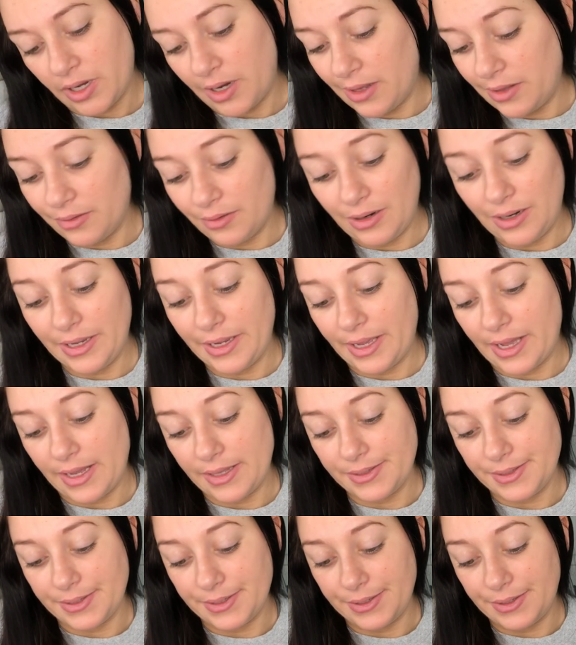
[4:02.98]
Hyaluronic
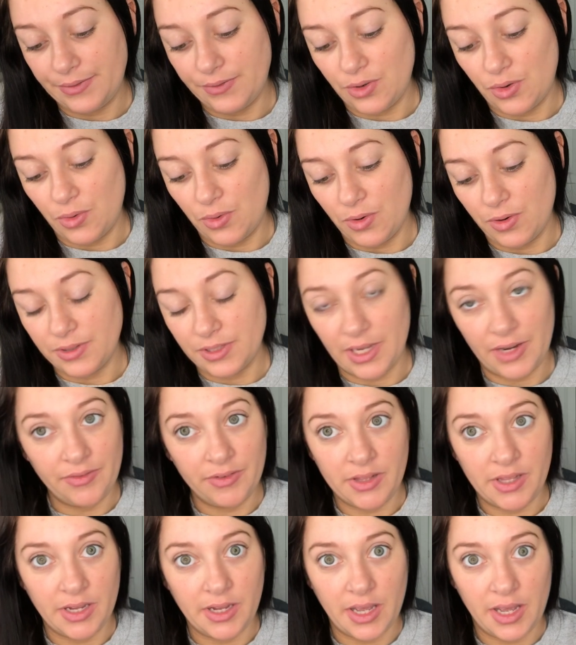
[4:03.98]
acid, of course,
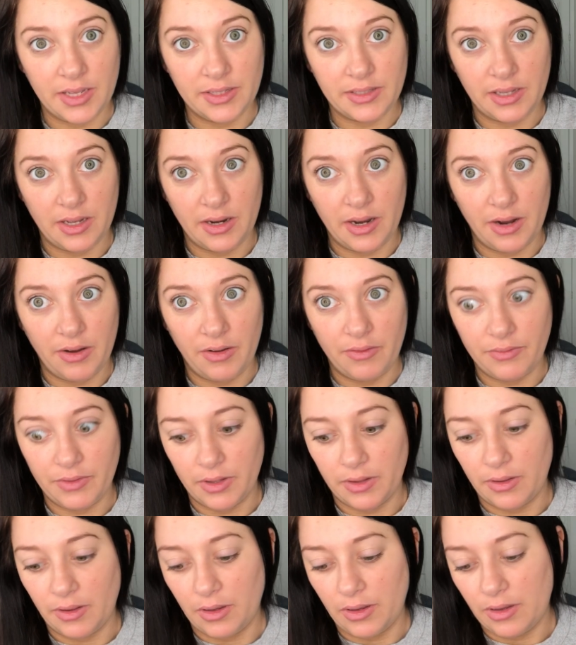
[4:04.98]
everything has that now I feel
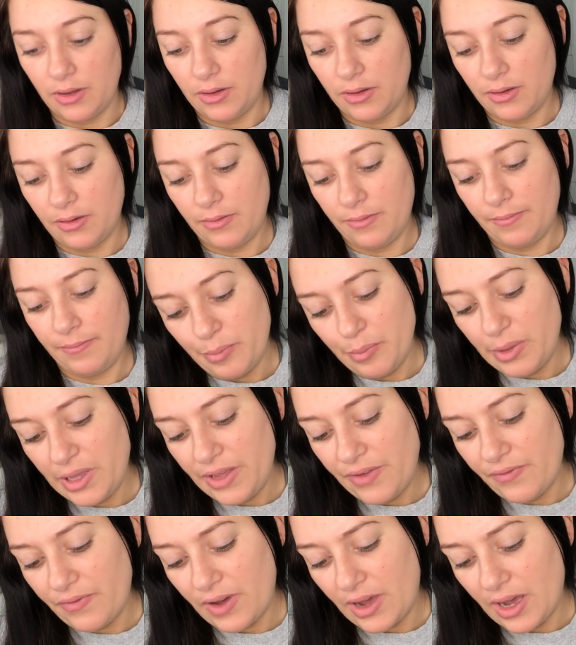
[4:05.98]
like.
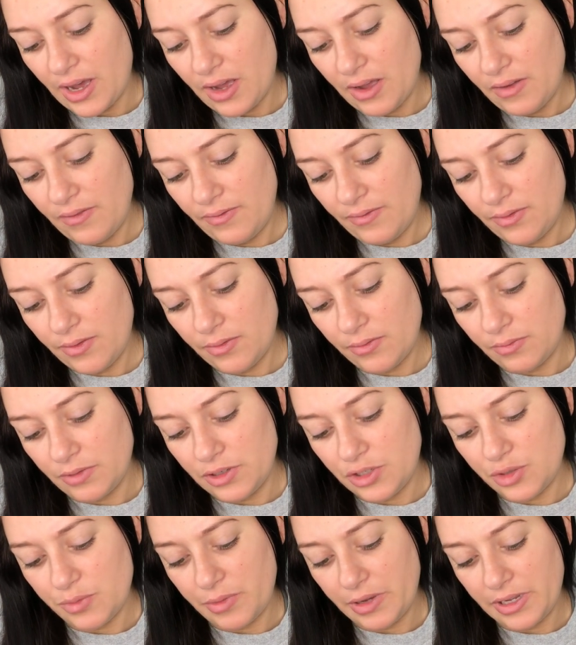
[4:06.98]
B5,
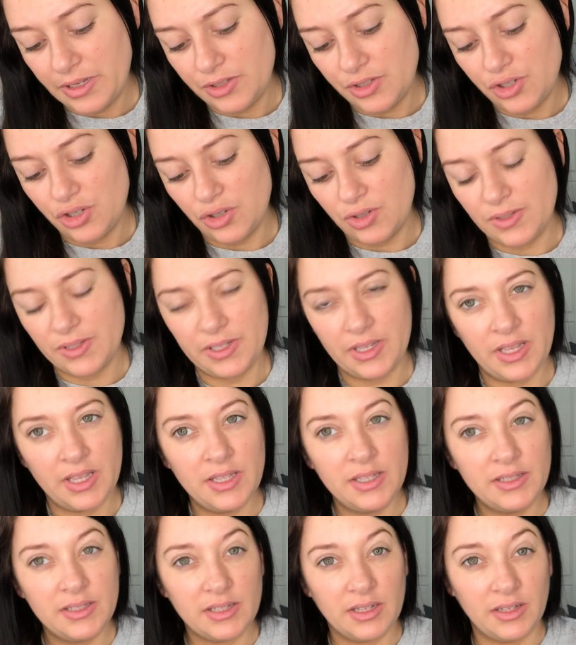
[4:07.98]
which makes your
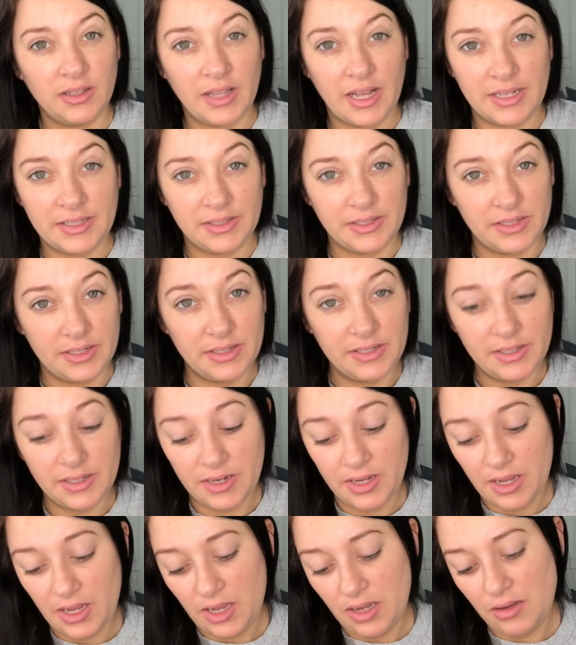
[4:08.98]
skin's
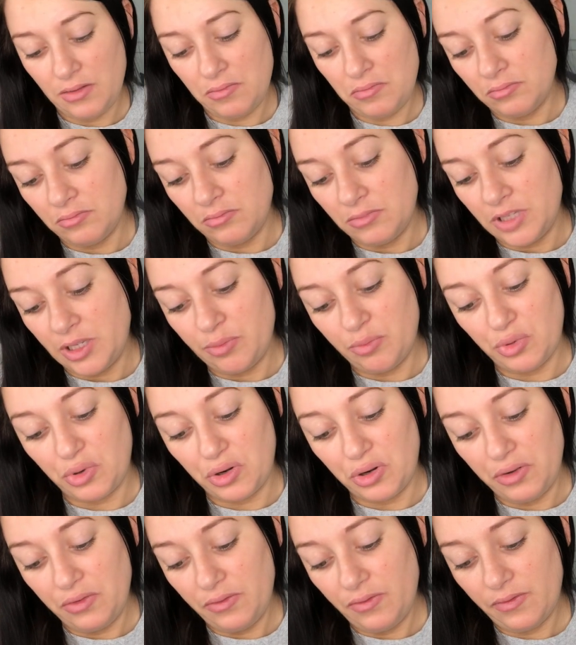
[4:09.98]
elasticity
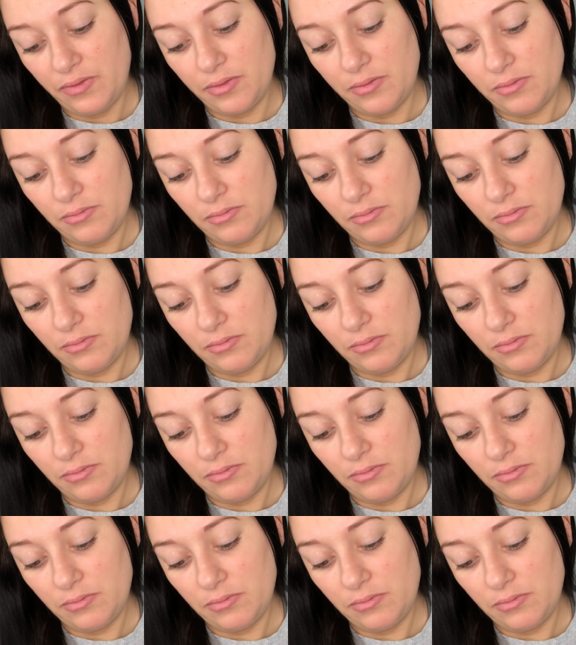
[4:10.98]
improve.